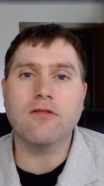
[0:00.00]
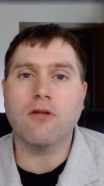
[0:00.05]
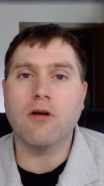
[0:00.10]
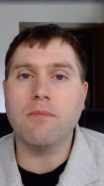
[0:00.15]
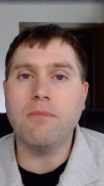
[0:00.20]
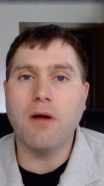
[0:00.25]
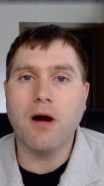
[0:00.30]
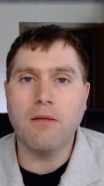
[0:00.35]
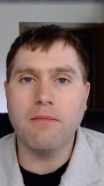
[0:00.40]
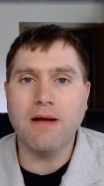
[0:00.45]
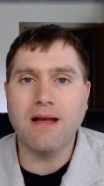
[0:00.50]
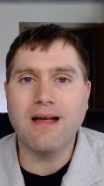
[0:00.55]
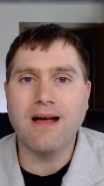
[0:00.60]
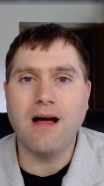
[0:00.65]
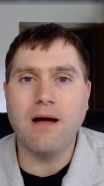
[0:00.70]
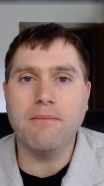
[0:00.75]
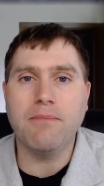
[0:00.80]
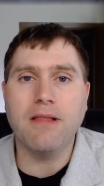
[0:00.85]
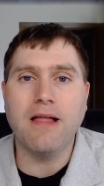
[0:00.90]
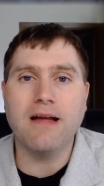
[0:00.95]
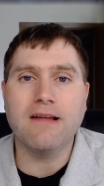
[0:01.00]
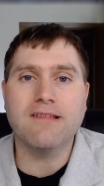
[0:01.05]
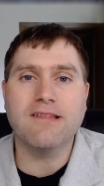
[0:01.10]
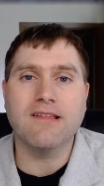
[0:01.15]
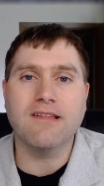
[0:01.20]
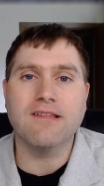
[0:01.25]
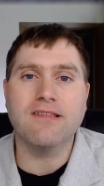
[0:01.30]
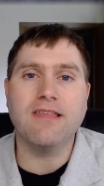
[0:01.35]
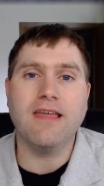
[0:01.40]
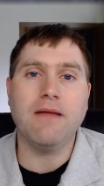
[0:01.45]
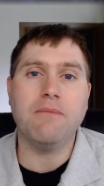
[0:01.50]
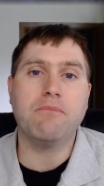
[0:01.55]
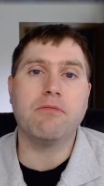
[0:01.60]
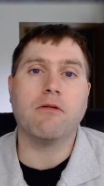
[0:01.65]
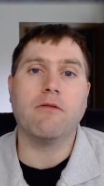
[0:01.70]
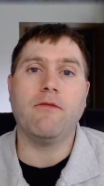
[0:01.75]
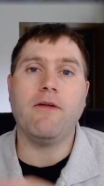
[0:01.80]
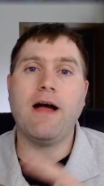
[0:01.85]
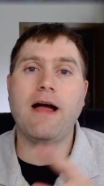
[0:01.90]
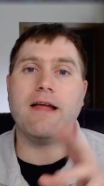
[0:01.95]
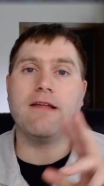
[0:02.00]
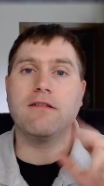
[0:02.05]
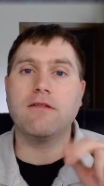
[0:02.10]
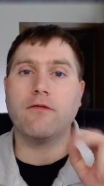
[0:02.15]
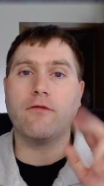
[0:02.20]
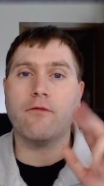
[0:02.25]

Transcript: or apartment complexes that provides